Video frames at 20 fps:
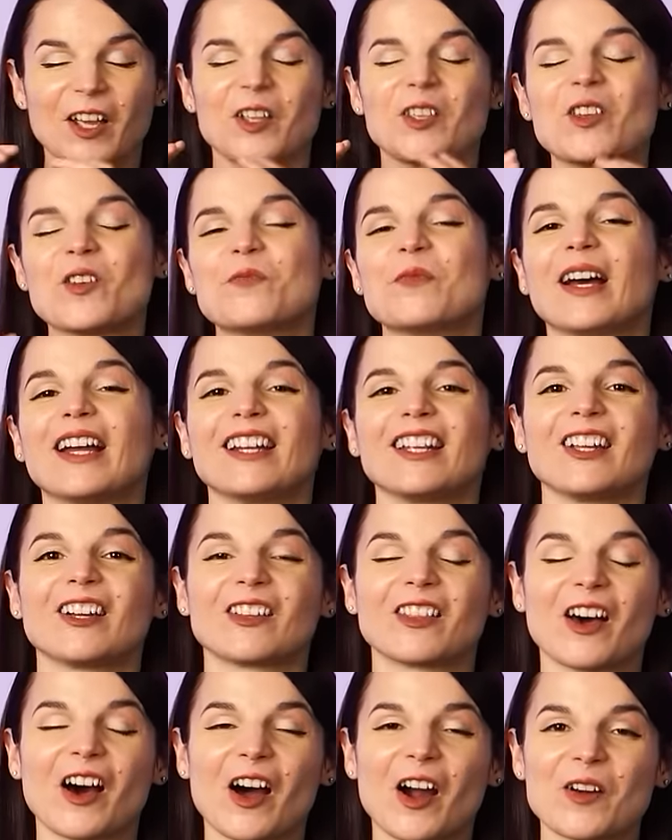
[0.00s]
You might hear
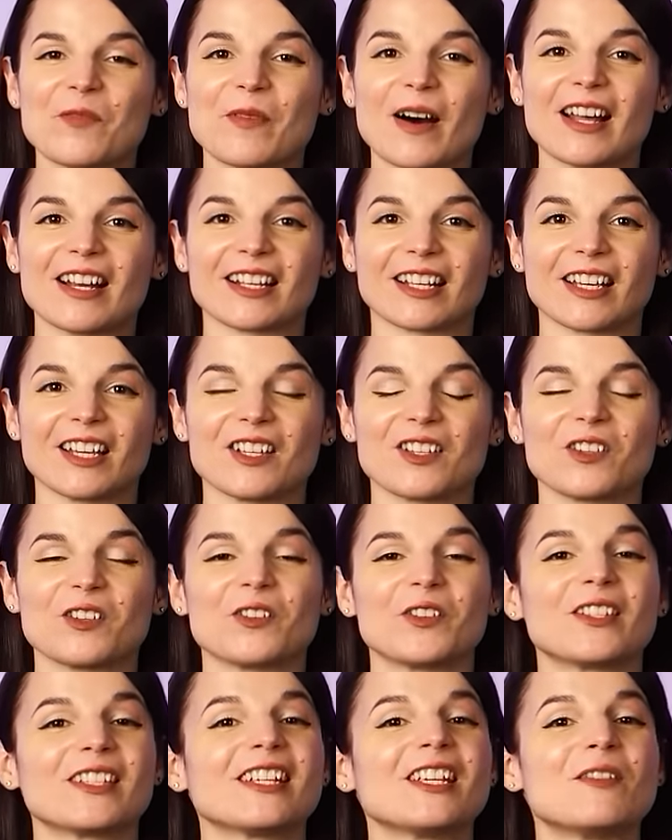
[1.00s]
the harmonica
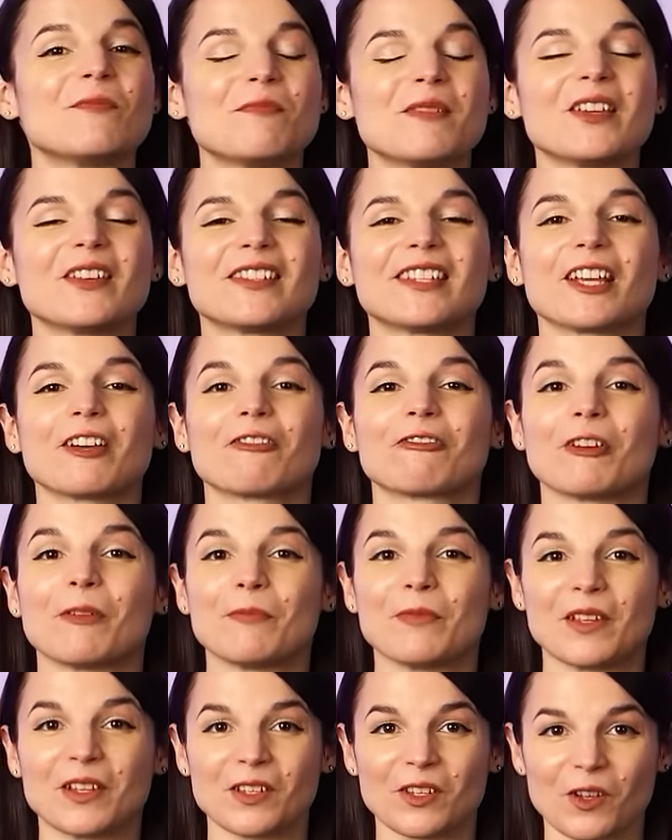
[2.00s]
used in music from
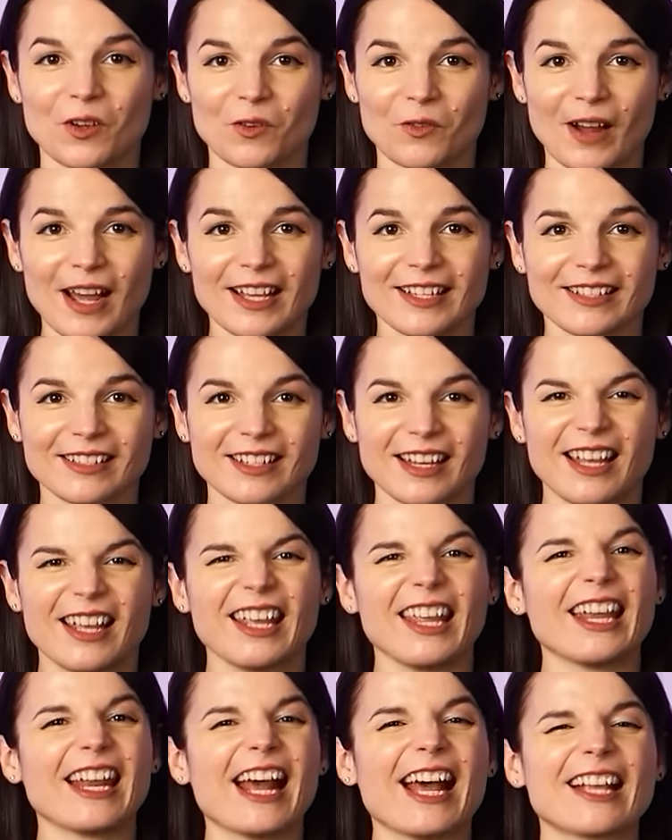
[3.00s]
the US.
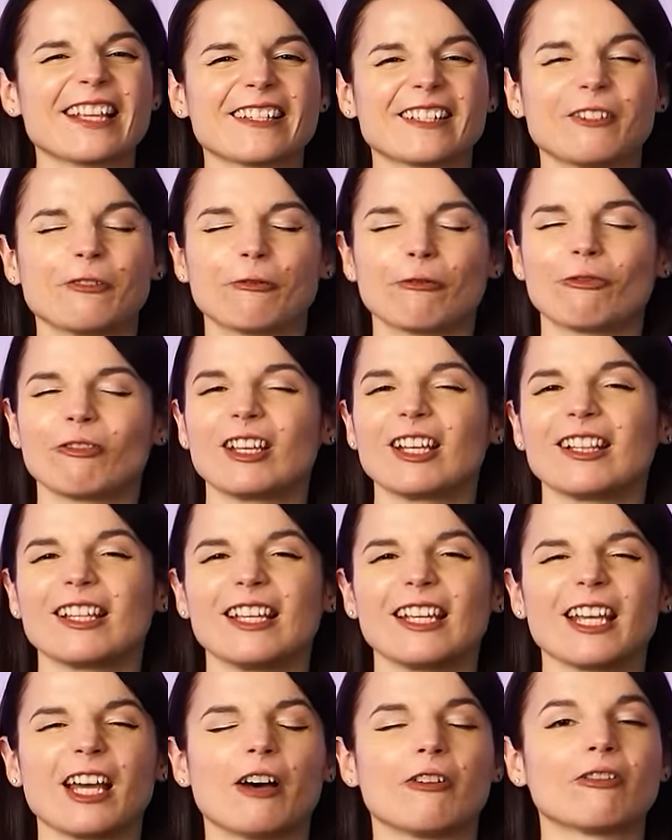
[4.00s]
It has the
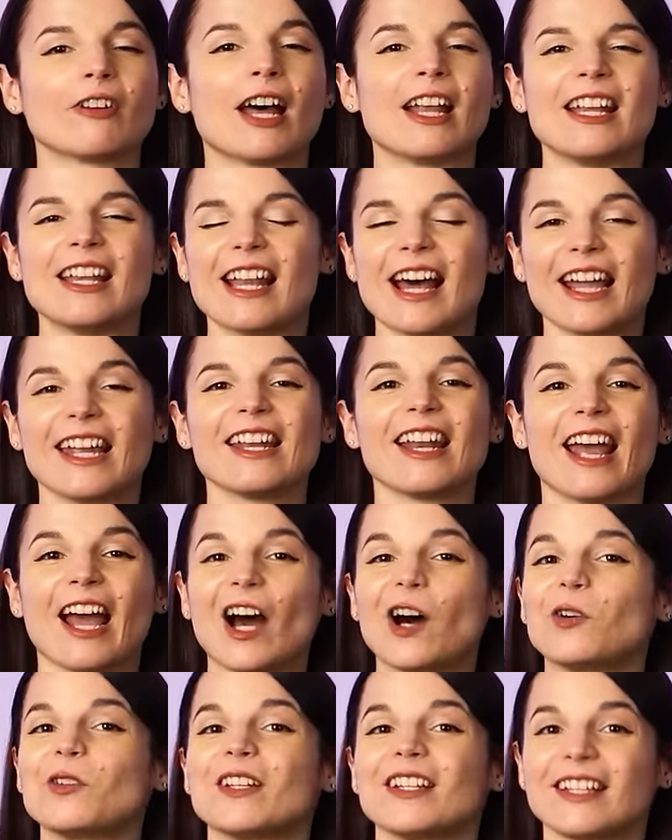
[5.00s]
feeling of a night
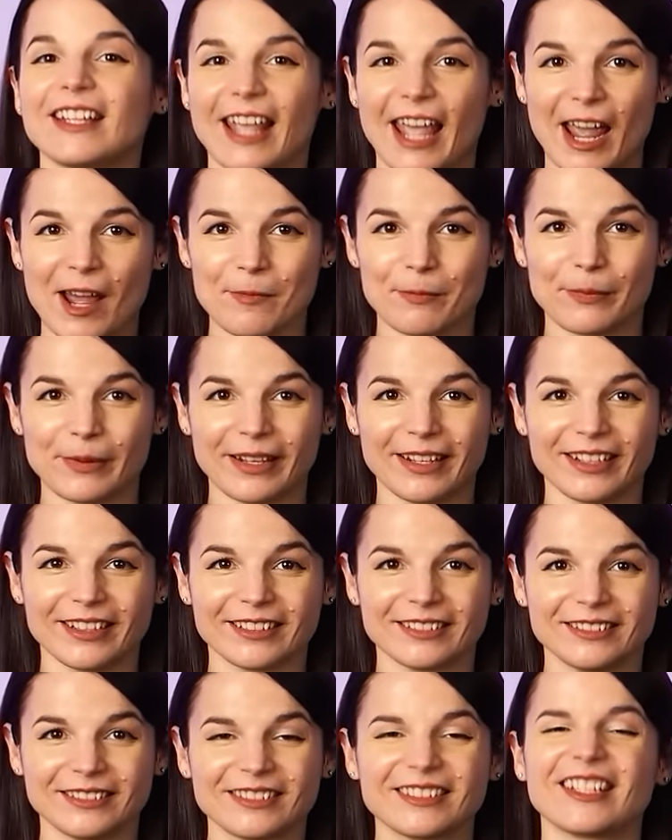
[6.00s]
out camping.
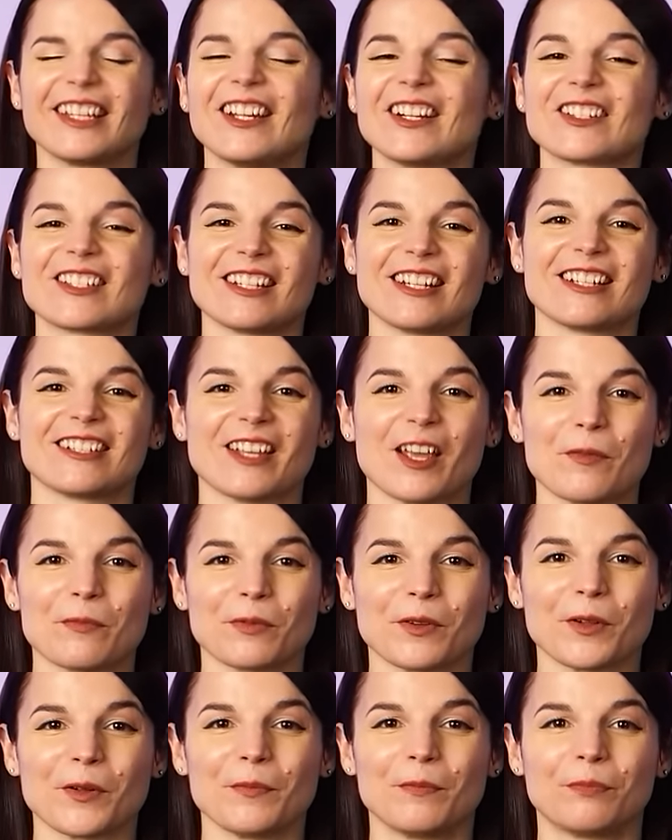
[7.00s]
Here's an
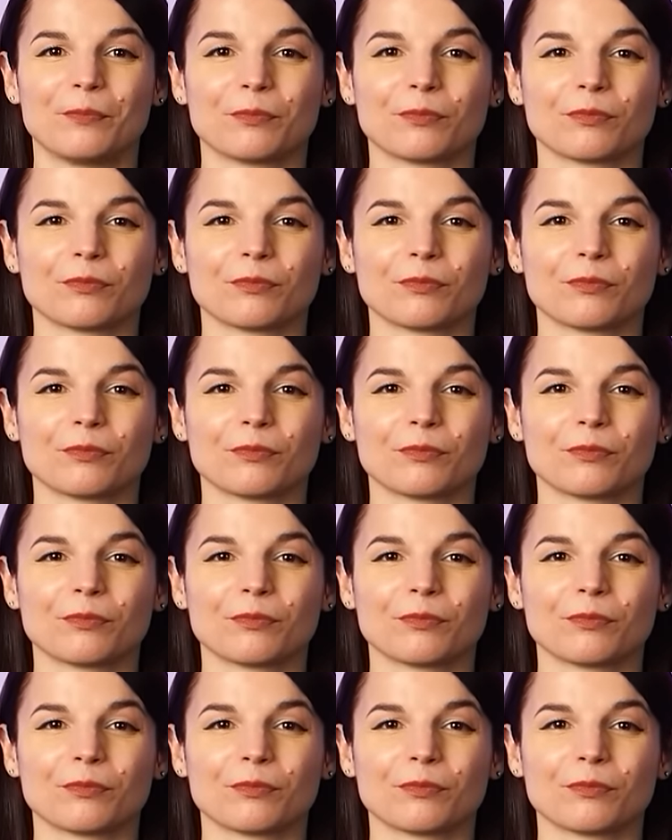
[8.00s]
example.